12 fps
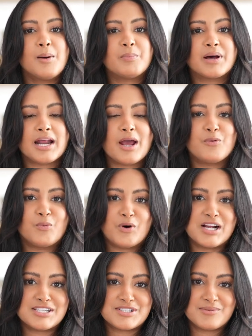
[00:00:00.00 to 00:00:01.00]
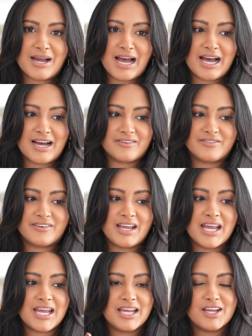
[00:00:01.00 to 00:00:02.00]
but I want to have
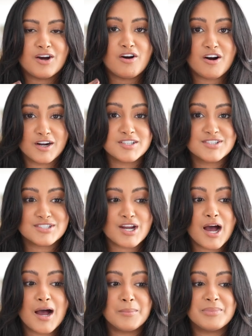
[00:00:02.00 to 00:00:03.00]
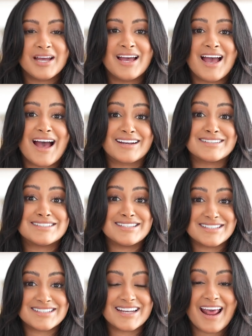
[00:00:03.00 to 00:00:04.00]
a hard stop at a
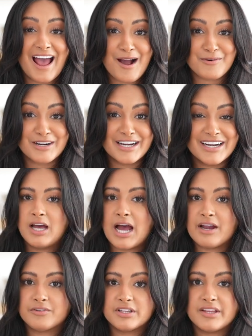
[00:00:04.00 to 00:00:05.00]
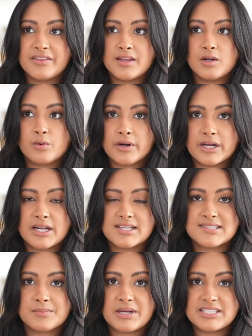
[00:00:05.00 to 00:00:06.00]
decent hour. I really think
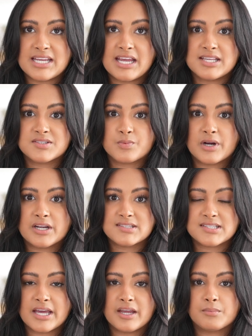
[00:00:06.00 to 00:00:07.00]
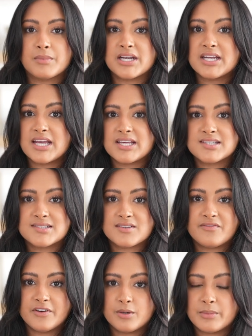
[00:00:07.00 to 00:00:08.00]
organizing my days where it's like Mondays
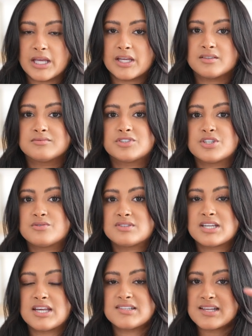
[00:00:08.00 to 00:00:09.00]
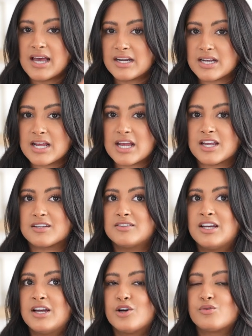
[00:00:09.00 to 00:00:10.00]
filming, Tuesdays editing,
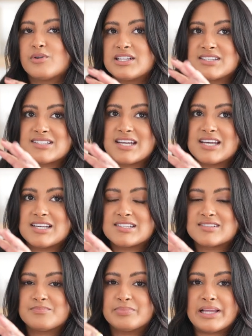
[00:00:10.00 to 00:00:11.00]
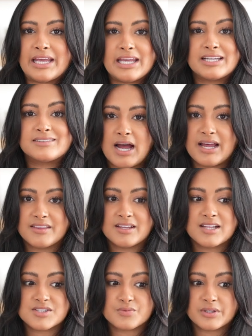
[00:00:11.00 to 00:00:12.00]
Wednesdays blank, I think
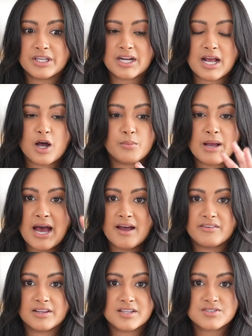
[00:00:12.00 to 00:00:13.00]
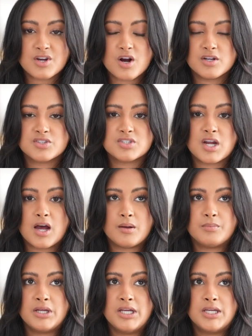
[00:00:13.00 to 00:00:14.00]
that's really gonna help having this hard
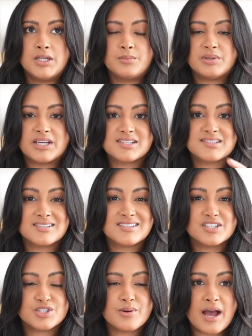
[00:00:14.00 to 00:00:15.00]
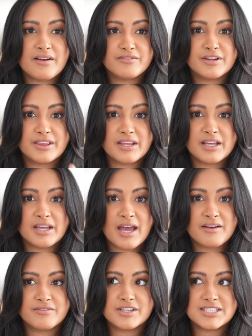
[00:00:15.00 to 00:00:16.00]
stop. Because since I do everything
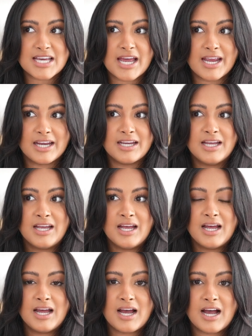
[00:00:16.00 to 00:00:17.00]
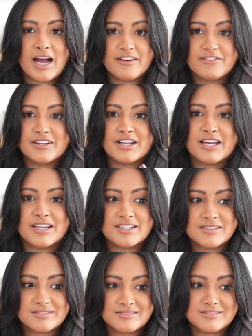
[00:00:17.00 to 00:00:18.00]
every day, I feel like
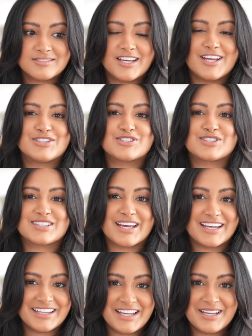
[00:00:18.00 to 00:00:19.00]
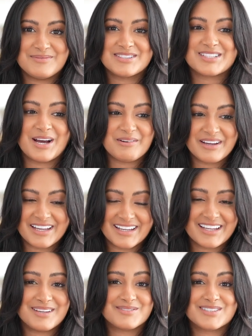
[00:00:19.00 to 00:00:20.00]
it's just like keeps going, it
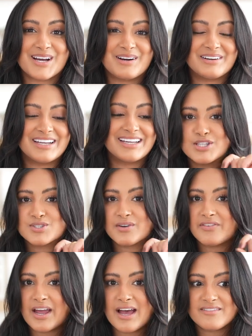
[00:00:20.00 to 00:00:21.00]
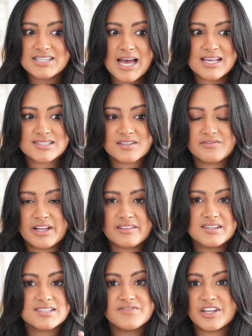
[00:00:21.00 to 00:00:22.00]
keeps going. So if I have a task of like
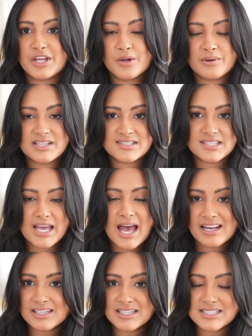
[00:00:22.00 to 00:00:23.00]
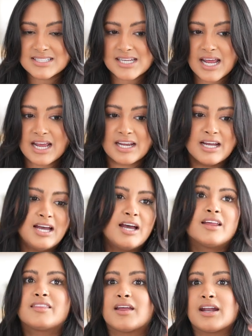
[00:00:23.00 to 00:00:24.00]
this video needs to get edited today,
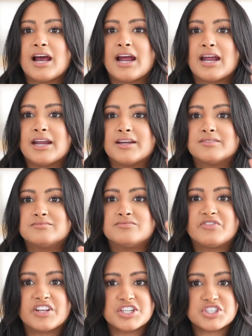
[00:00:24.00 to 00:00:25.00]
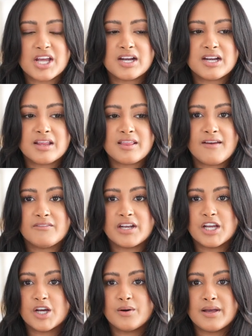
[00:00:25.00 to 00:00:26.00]
then I finish editing that
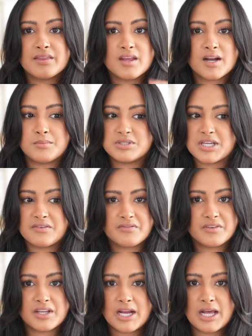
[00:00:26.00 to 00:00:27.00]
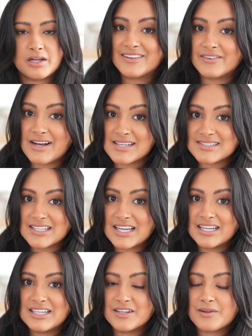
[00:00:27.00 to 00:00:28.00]
video and then I'm done for the day. The last thing I
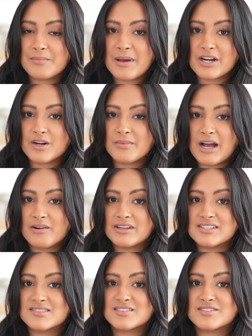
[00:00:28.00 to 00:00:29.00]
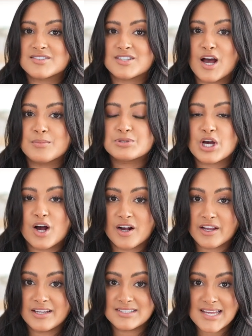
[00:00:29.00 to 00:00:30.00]
need to get better about is to stop
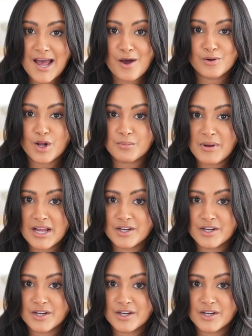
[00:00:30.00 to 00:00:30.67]
talking down on my